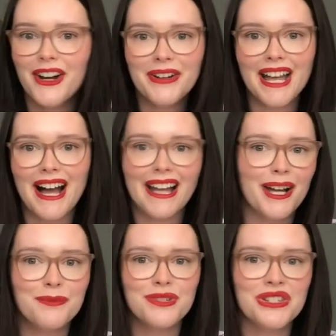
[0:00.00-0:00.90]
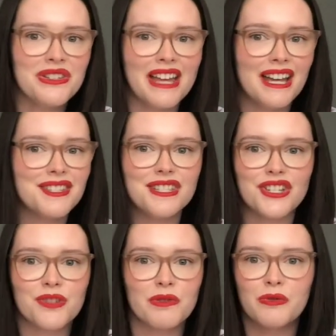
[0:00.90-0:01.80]
oh yeah, I helped you do that. It's
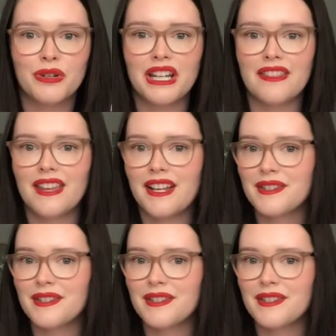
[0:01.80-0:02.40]
such a rewarding thing.